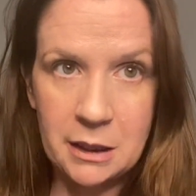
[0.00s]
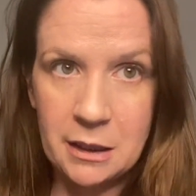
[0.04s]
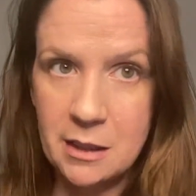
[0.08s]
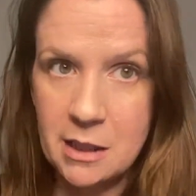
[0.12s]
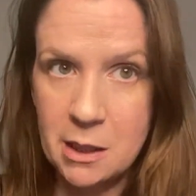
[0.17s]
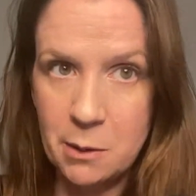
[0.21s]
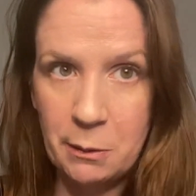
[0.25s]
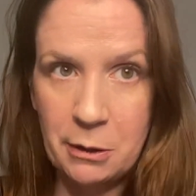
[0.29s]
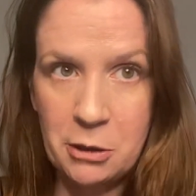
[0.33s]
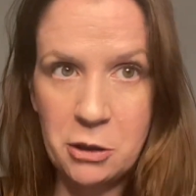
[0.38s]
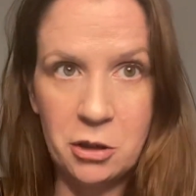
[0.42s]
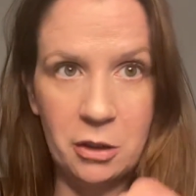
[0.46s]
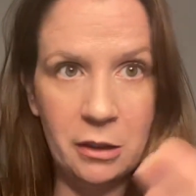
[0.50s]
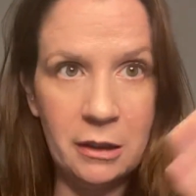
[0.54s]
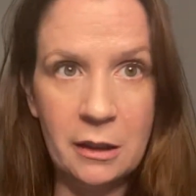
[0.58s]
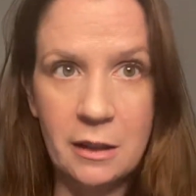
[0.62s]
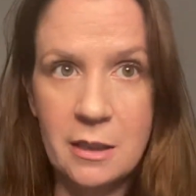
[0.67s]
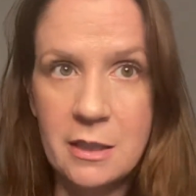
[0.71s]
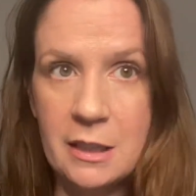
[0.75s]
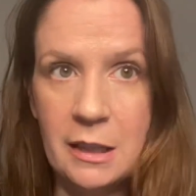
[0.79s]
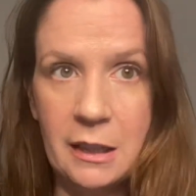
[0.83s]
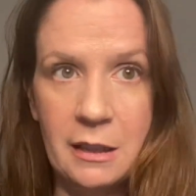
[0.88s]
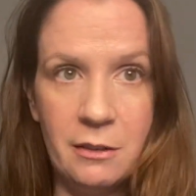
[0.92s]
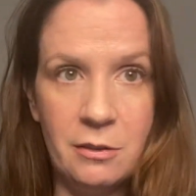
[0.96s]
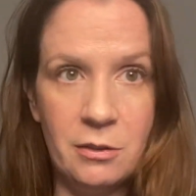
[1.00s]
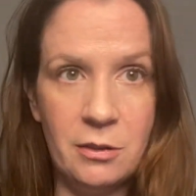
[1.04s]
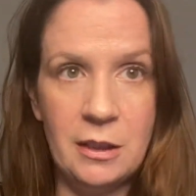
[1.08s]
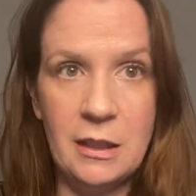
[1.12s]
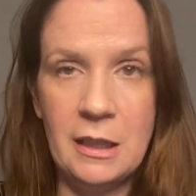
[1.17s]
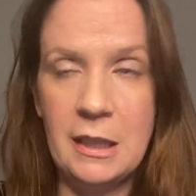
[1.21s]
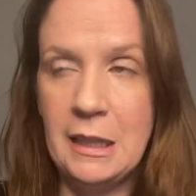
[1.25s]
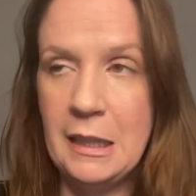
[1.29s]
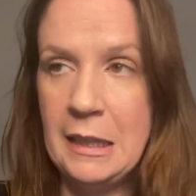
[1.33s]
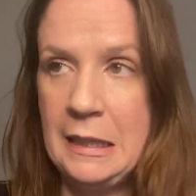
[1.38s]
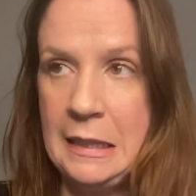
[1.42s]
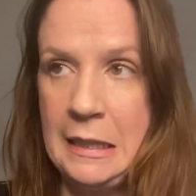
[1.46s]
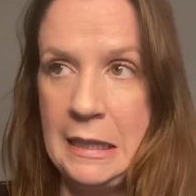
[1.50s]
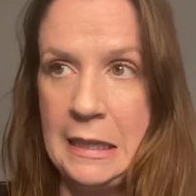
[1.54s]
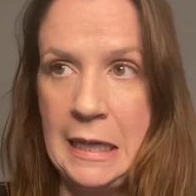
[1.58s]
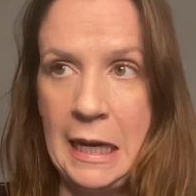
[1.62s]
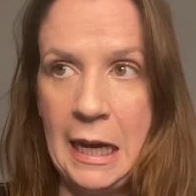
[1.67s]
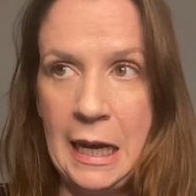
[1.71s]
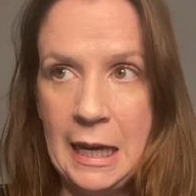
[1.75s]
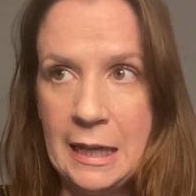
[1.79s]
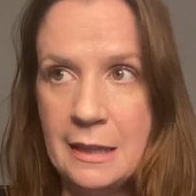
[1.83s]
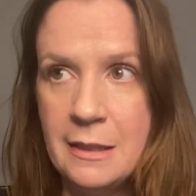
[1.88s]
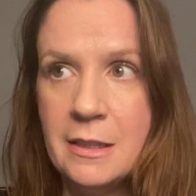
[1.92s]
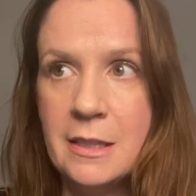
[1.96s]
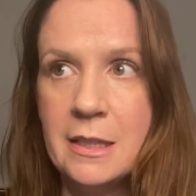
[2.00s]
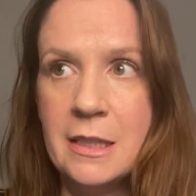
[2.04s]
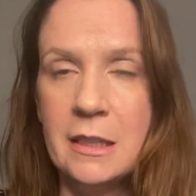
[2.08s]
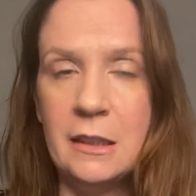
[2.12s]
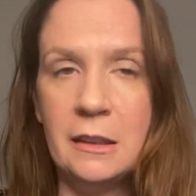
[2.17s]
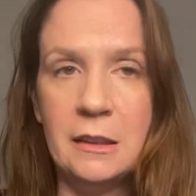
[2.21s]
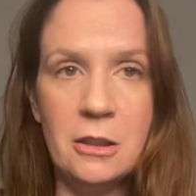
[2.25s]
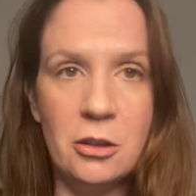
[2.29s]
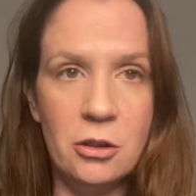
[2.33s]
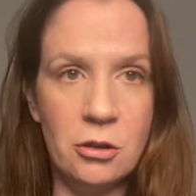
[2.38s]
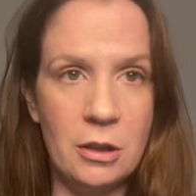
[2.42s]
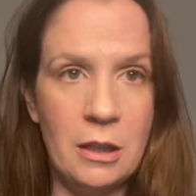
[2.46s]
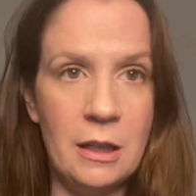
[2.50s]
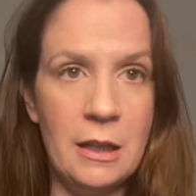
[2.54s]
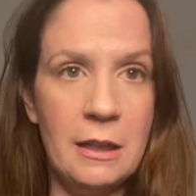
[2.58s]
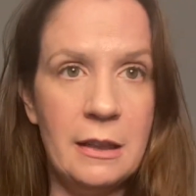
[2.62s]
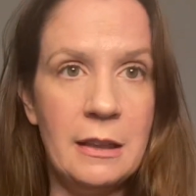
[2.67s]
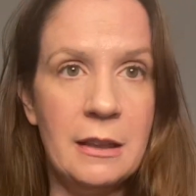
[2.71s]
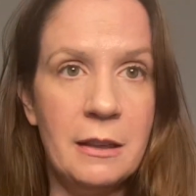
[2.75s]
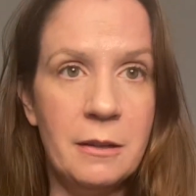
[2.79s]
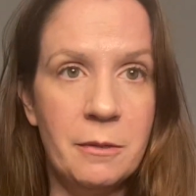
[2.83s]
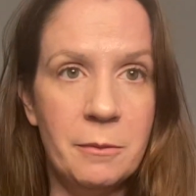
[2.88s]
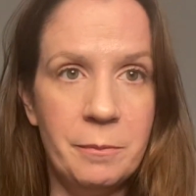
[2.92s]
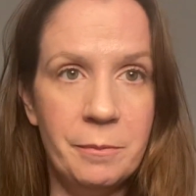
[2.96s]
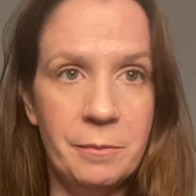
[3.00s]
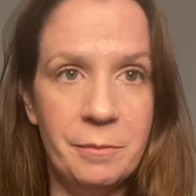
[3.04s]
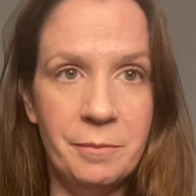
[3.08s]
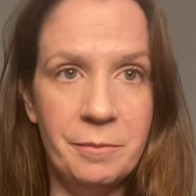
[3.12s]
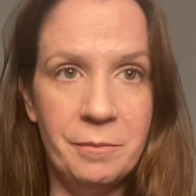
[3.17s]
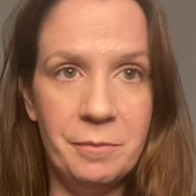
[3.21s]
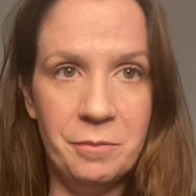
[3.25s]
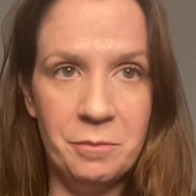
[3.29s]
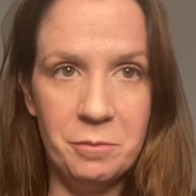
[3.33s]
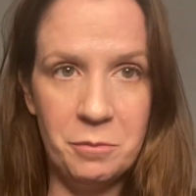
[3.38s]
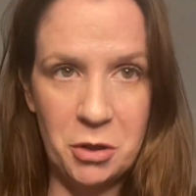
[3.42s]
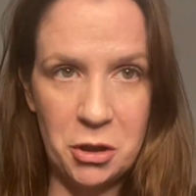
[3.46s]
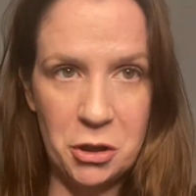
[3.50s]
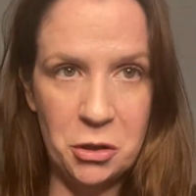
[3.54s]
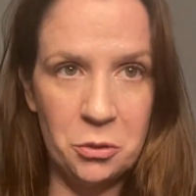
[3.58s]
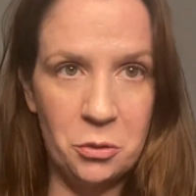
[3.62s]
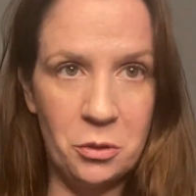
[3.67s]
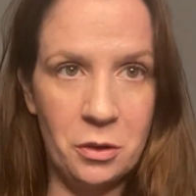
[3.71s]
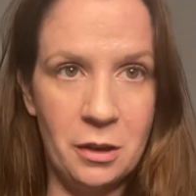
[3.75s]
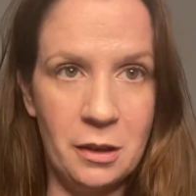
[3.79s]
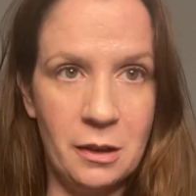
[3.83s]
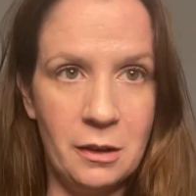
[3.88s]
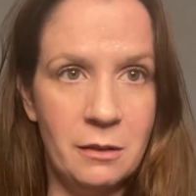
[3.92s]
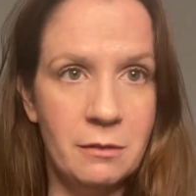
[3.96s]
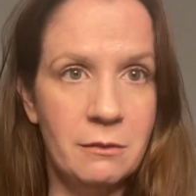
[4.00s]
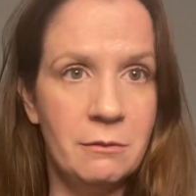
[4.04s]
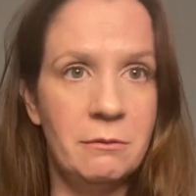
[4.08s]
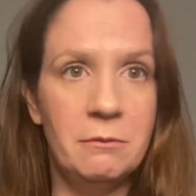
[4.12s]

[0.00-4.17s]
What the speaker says: especially because I have intensely dry, mature,